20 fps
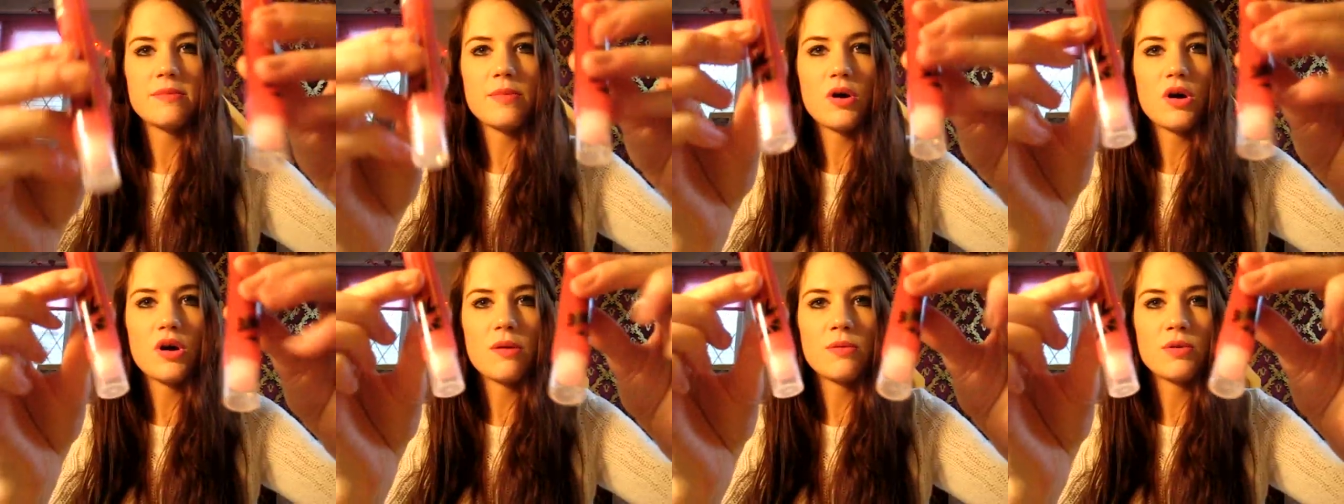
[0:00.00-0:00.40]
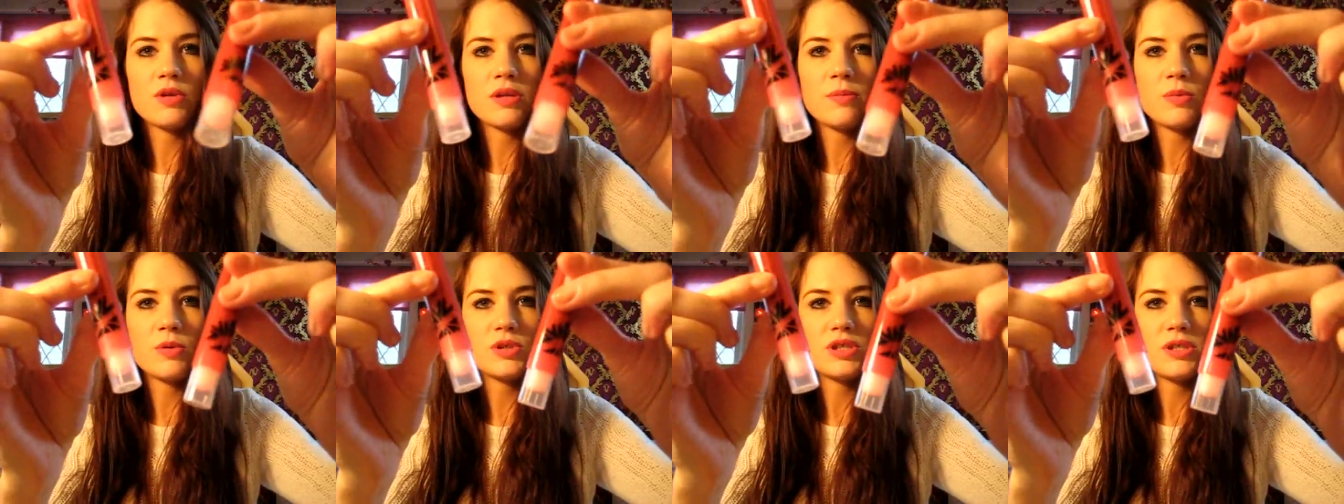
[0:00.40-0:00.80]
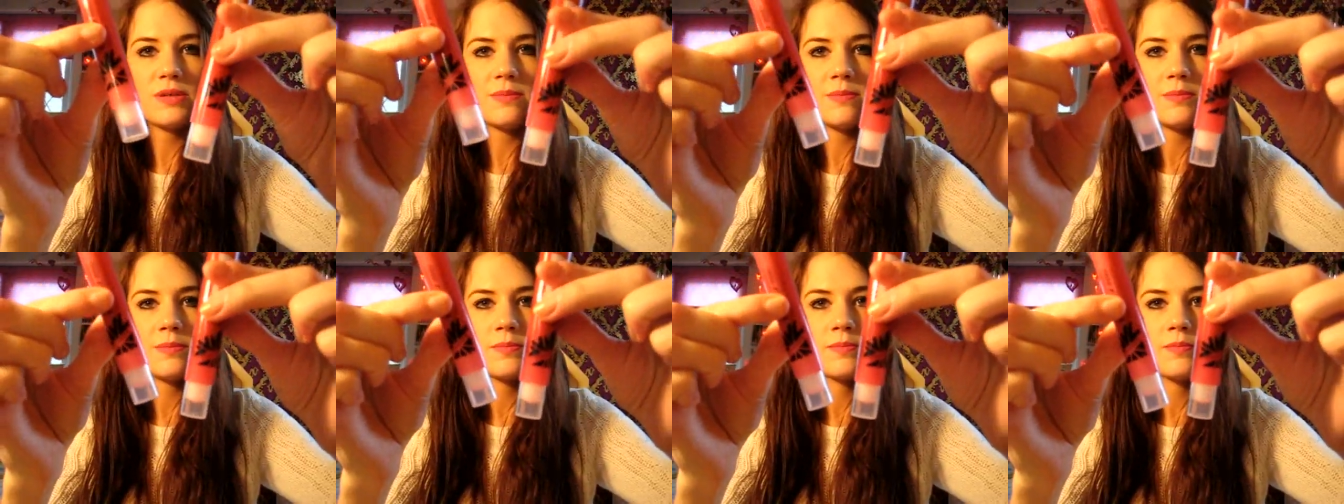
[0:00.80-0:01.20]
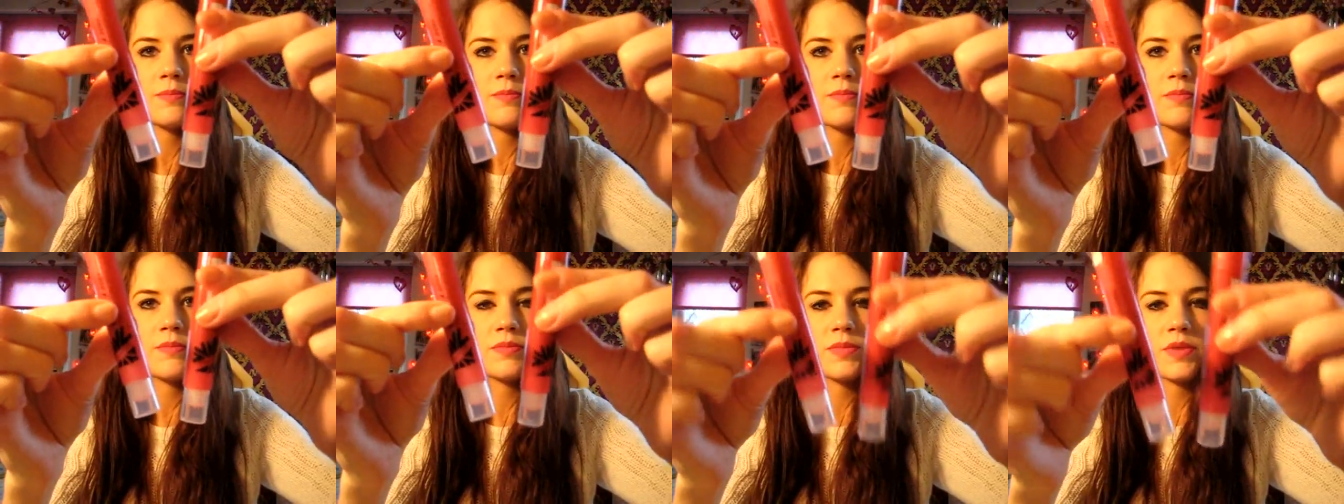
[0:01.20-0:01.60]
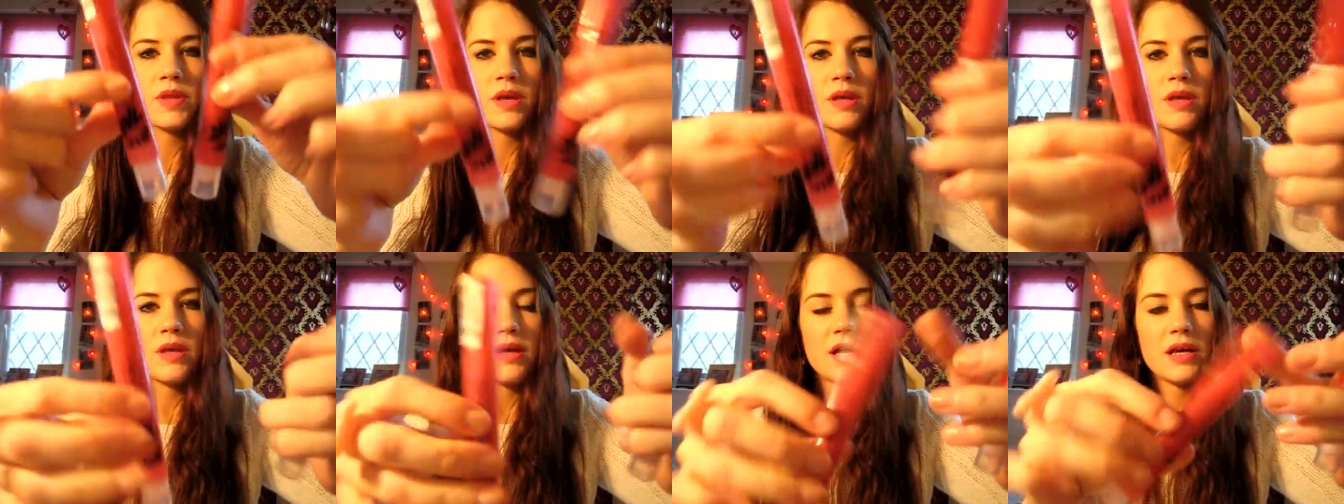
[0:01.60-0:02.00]
the balm on the bottom
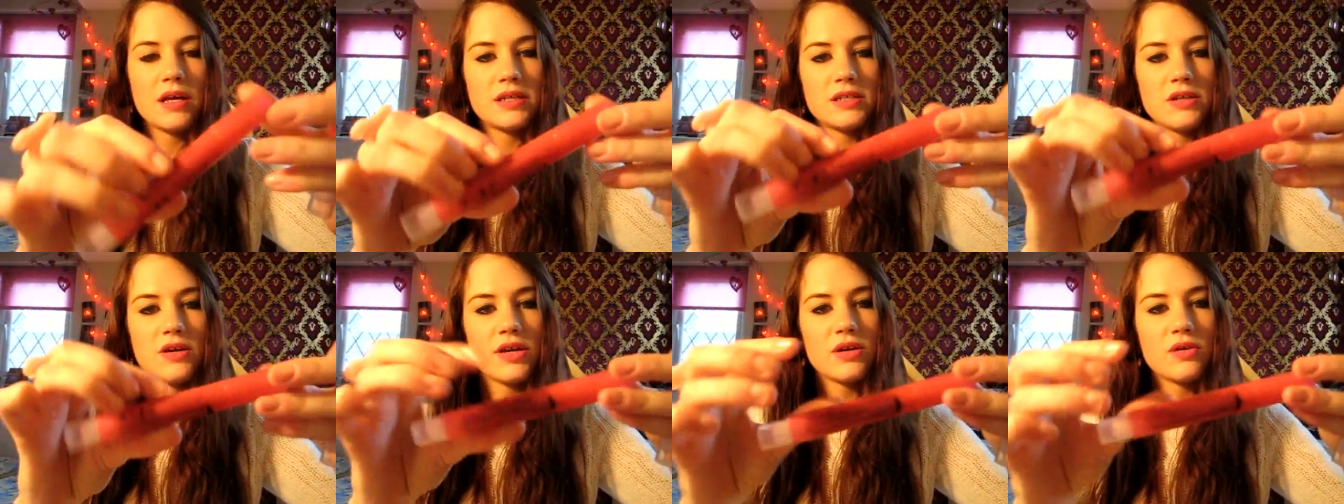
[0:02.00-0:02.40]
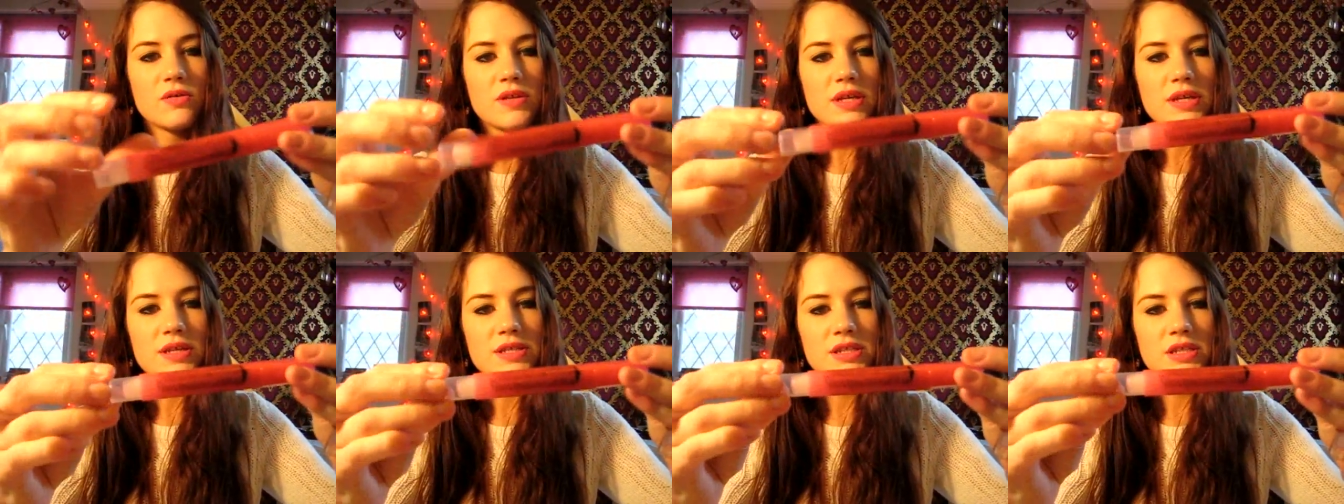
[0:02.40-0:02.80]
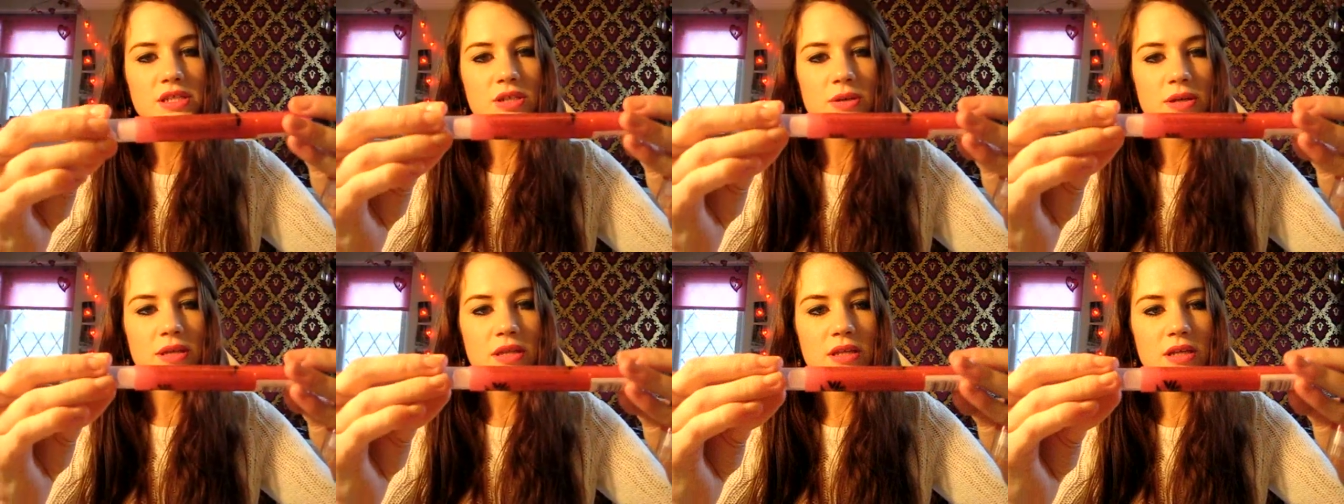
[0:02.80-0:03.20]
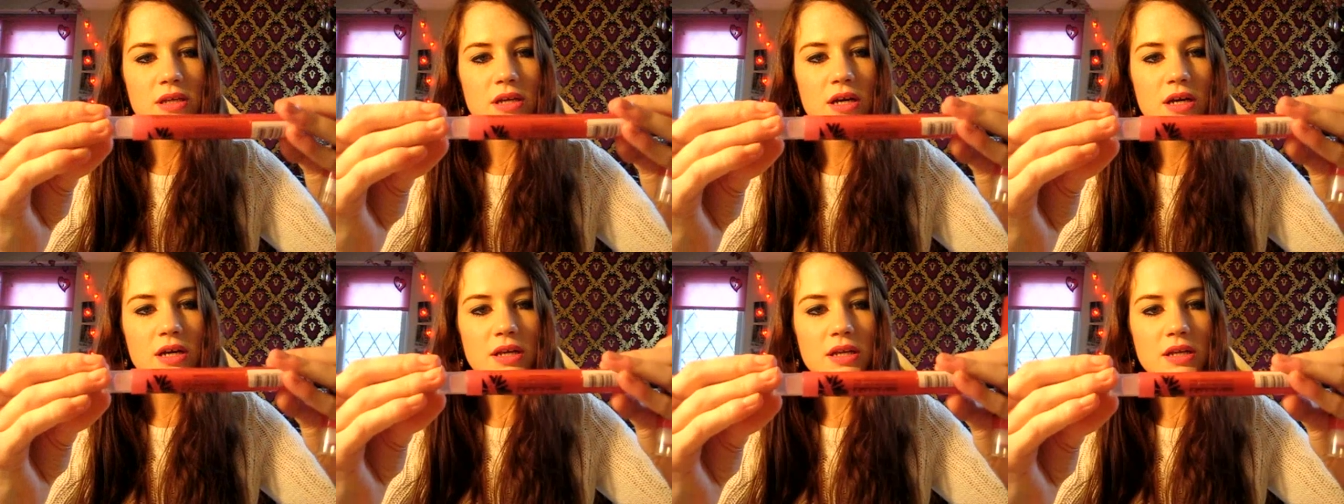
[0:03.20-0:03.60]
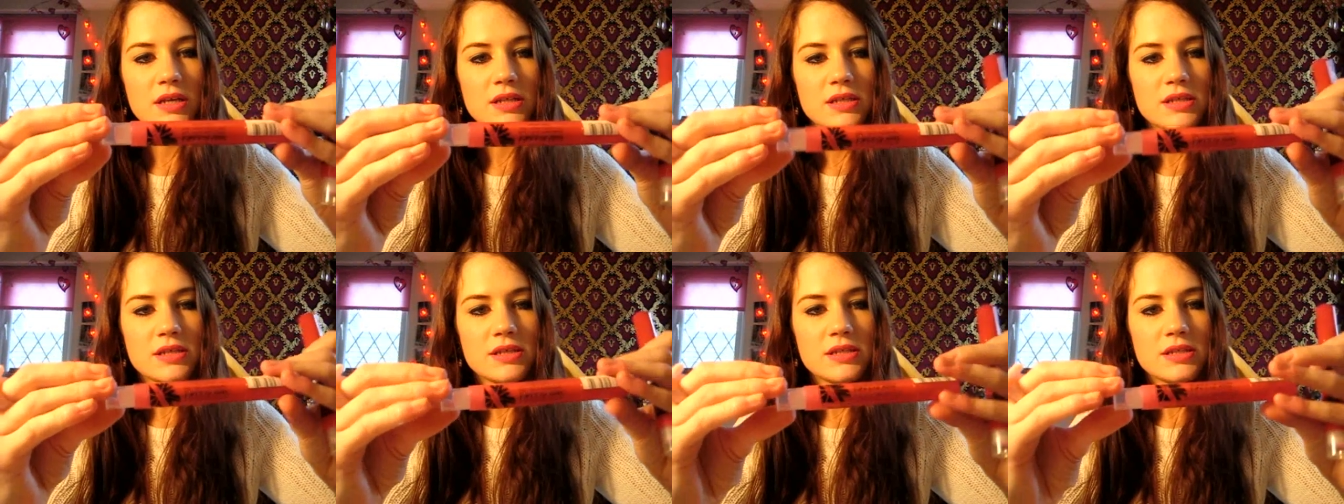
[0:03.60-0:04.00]
and I got these two in the
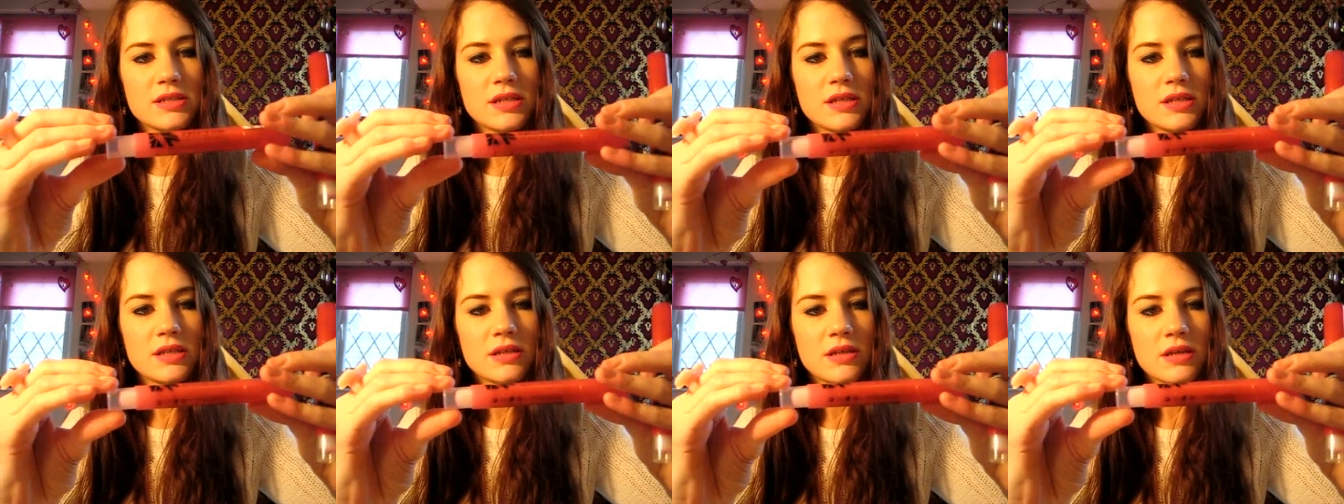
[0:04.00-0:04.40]
colours